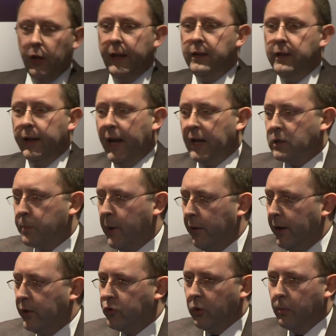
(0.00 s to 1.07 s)
leading
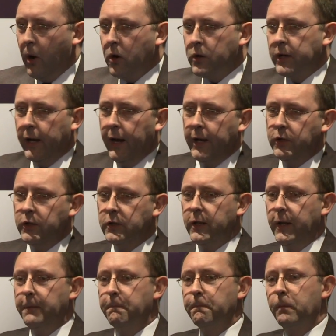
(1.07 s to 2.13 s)
experiential marketing
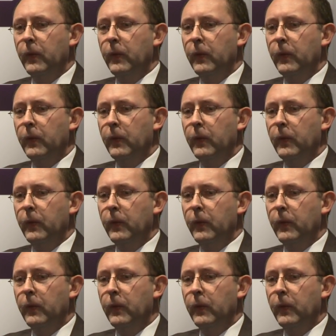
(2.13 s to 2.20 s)
agency.